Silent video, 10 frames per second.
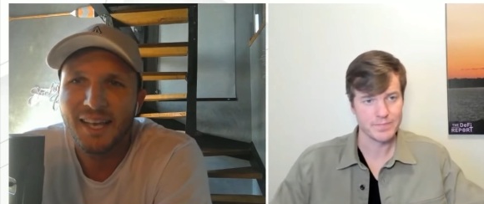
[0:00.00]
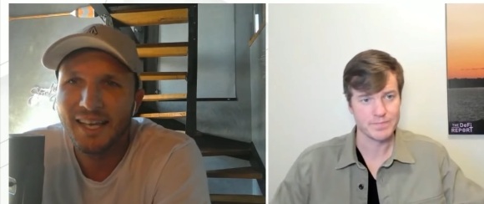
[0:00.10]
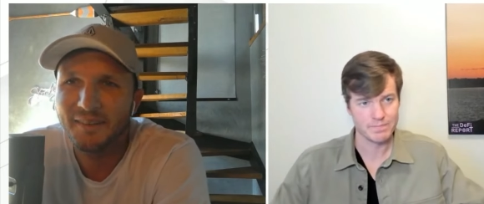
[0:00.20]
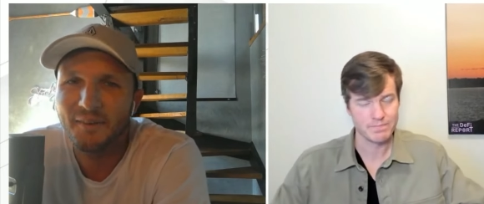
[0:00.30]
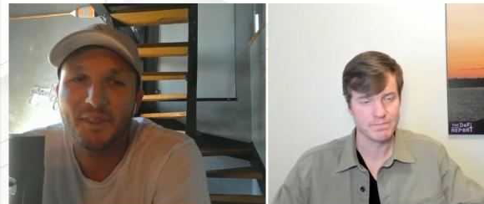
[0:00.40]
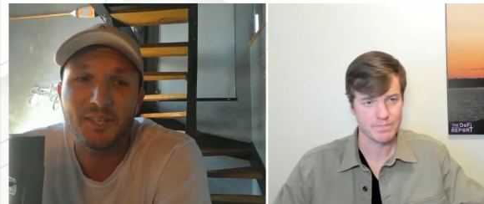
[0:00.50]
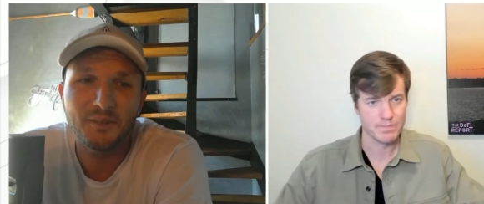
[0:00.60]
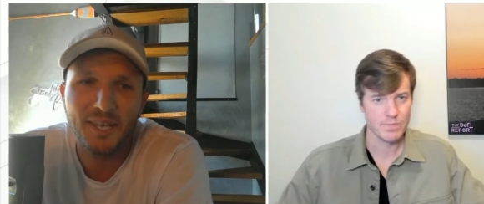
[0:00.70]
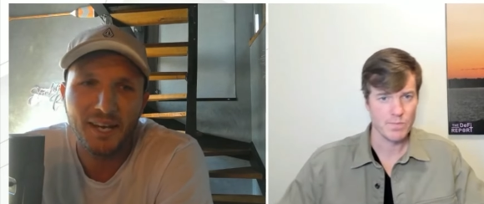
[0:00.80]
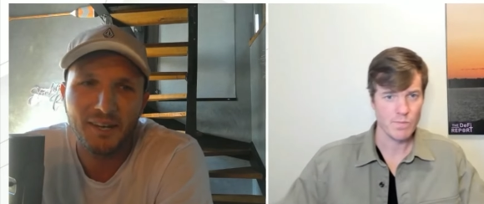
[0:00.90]
Speaker 1: And even if they
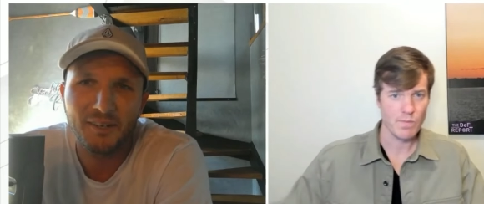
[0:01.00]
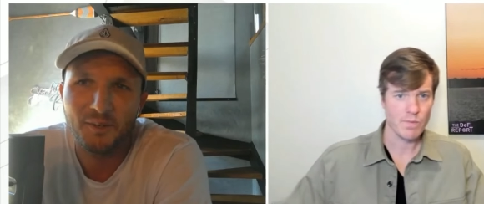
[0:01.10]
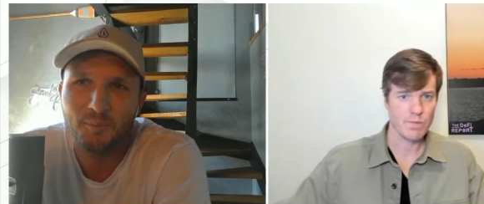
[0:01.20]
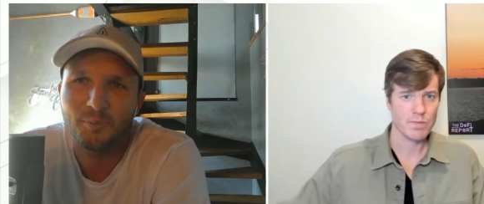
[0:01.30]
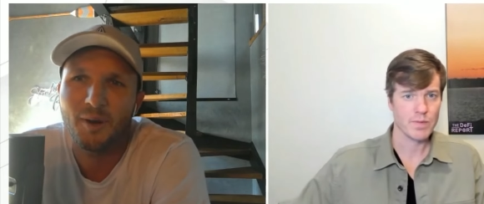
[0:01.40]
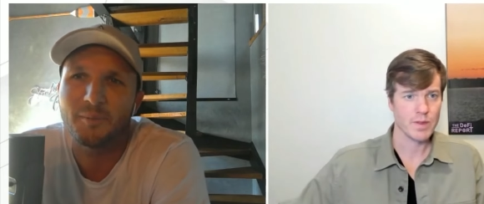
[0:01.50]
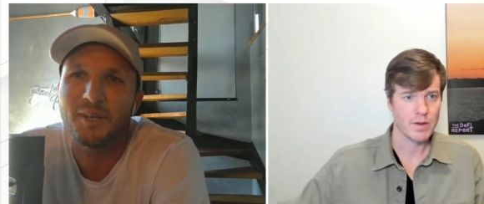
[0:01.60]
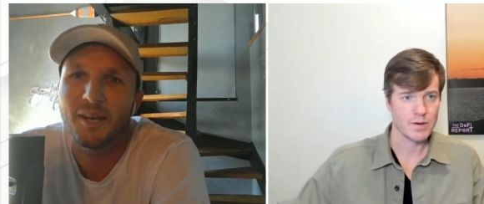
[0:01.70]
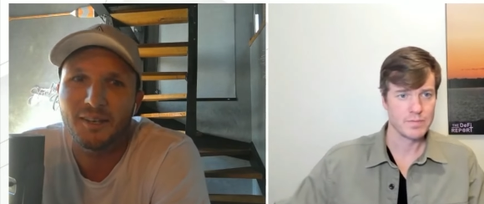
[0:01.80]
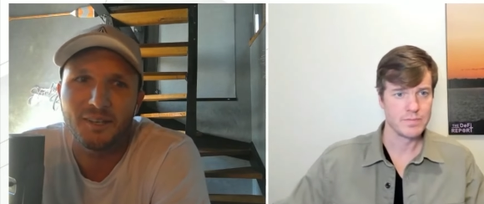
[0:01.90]
do care, they're probably
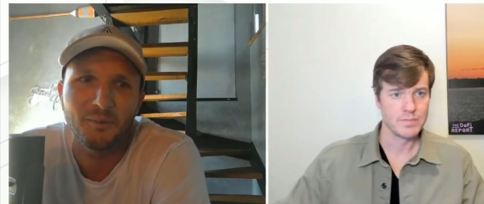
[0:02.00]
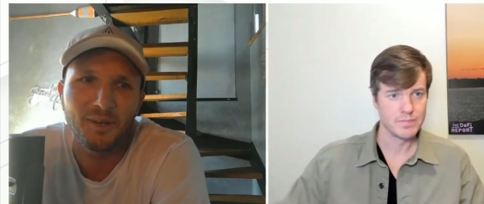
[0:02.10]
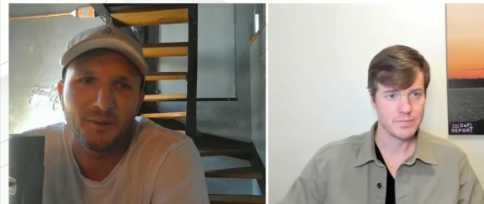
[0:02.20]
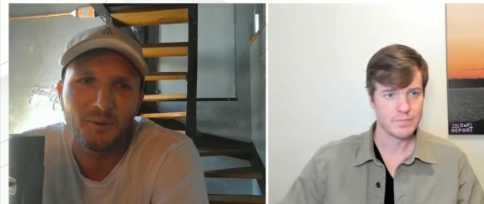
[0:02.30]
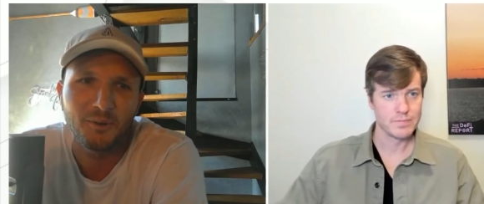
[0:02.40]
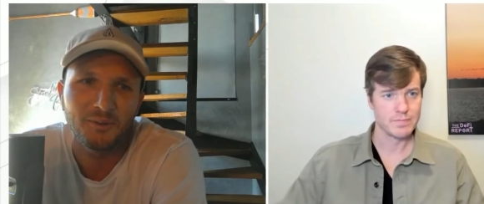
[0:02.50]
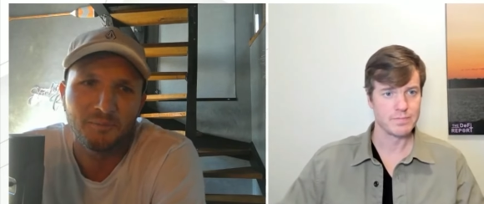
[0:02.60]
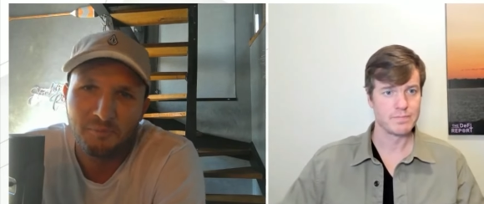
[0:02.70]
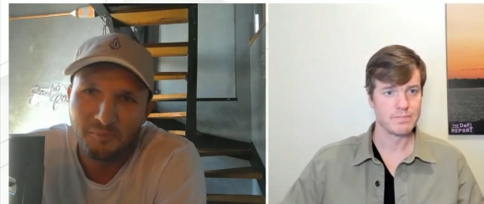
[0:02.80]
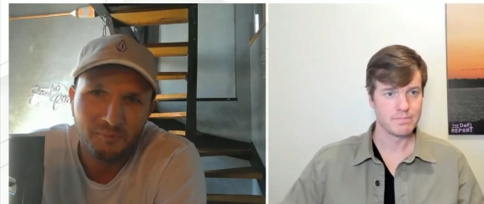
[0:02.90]
not going to want to hold
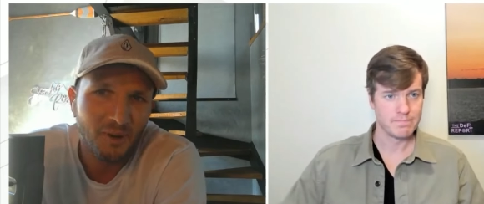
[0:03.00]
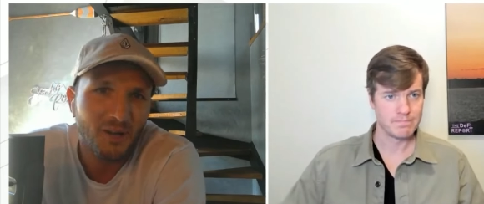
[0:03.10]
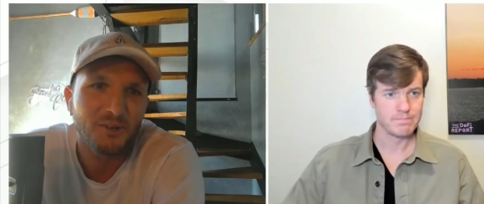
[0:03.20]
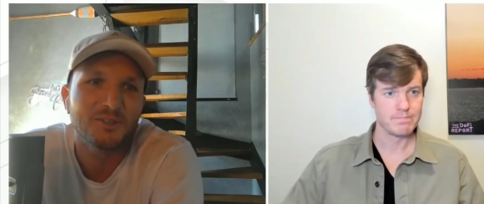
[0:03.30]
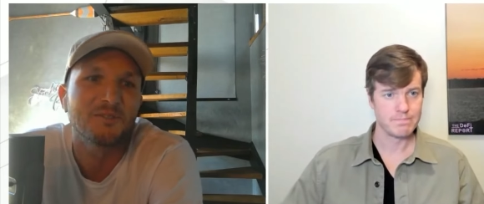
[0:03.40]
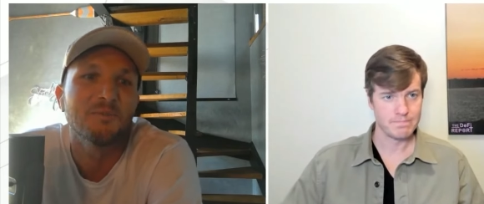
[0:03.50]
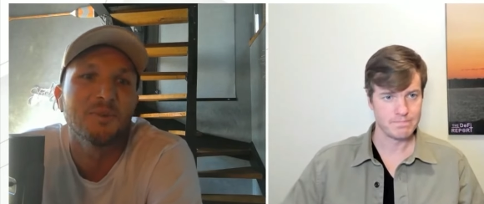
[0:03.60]
hundreds of